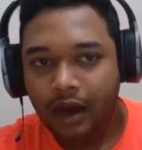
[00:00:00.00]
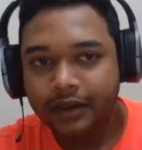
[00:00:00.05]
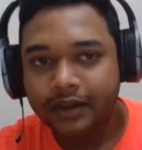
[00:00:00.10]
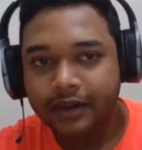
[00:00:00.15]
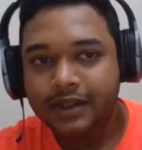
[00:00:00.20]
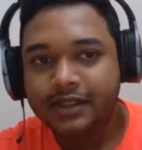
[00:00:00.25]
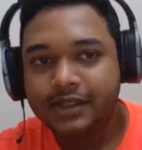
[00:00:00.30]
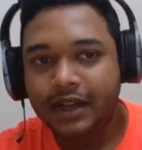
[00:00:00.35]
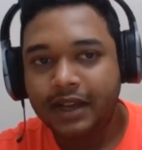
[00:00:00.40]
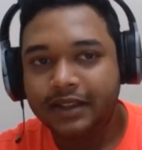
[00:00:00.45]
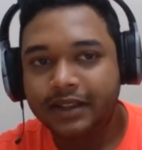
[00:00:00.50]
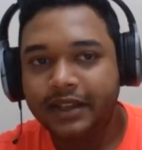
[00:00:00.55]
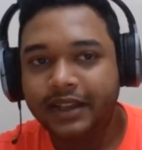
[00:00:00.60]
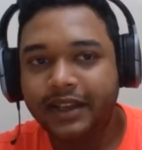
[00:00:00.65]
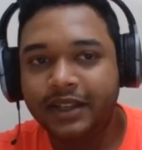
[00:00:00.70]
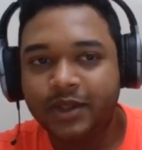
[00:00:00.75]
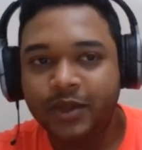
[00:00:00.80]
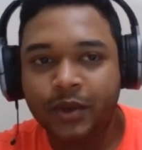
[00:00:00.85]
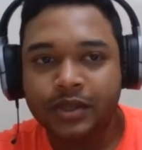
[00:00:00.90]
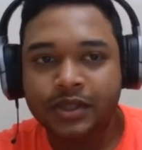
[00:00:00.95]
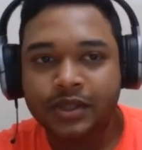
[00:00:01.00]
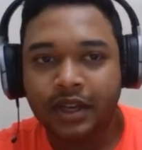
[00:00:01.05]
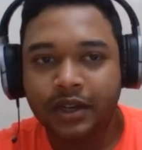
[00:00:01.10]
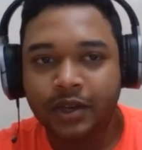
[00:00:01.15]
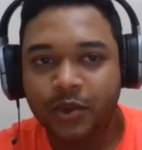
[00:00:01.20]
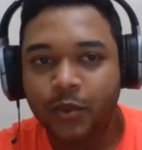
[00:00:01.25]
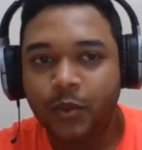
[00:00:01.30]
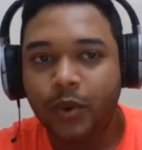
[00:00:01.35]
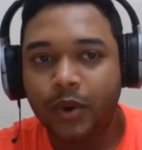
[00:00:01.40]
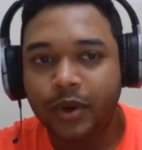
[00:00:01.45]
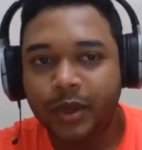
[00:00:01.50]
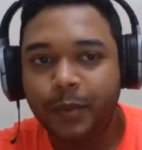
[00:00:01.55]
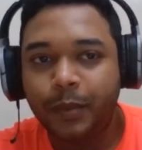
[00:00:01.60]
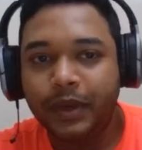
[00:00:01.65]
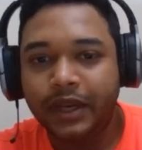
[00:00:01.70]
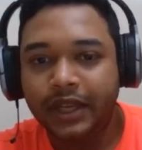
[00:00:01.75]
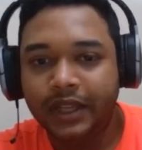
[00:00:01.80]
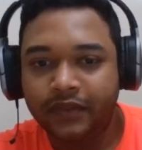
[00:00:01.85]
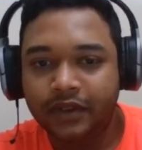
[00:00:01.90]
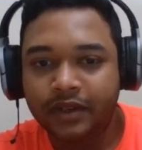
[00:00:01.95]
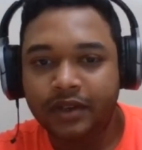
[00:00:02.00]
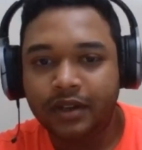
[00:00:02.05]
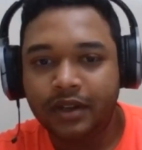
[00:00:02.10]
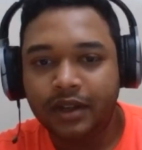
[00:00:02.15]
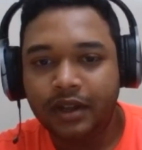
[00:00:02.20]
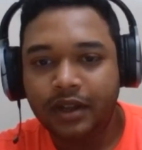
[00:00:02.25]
understand the ethos that you want to believe in